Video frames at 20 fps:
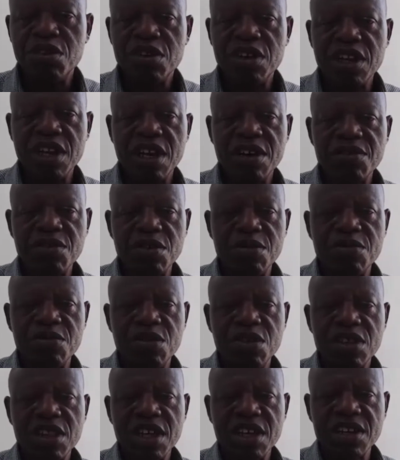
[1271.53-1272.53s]
400 naira from
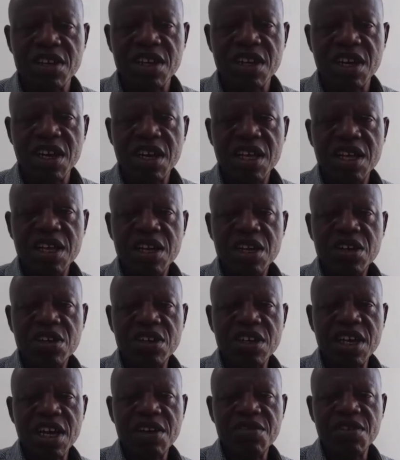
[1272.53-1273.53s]
4,000 naira,
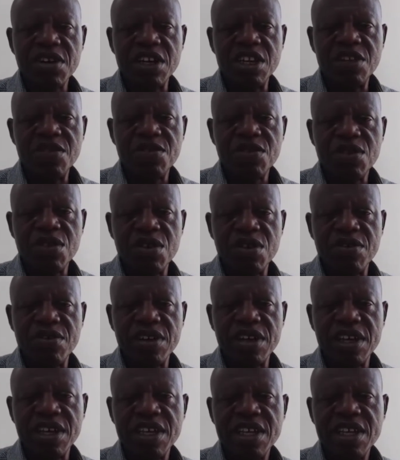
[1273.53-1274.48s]
we have an inflow of